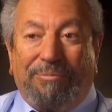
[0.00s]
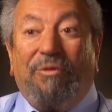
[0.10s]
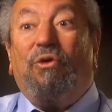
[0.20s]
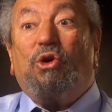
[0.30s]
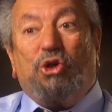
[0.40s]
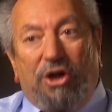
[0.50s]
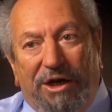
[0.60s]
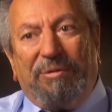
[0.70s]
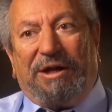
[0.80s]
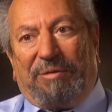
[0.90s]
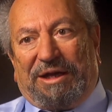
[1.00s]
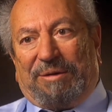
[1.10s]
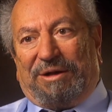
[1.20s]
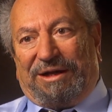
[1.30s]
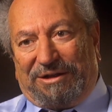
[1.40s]
before Germany
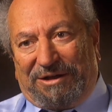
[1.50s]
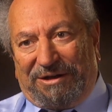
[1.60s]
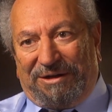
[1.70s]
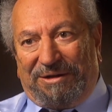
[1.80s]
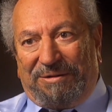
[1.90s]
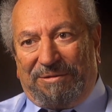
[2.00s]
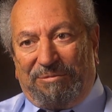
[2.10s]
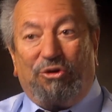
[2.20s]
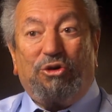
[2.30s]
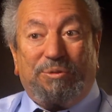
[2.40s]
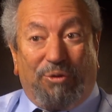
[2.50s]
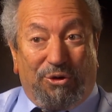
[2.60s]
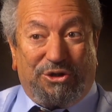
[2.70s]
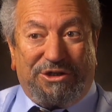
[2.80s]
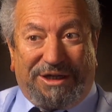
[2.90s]
became a country, because
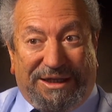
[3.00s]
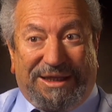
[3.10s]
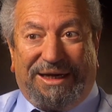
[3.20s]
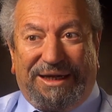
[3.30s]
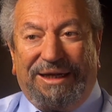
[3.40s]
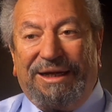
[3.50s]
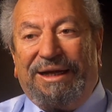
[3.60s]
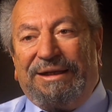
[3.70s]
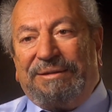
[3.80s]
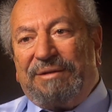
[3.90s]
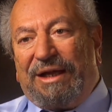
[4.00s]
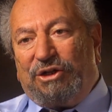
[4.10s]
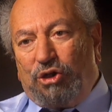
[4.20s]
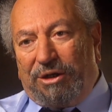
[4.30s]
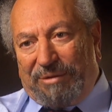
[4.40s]
both Italy
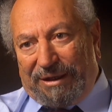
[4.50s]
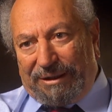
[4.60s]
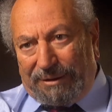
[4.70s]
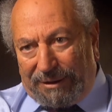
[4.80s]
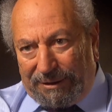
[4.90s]
and Germany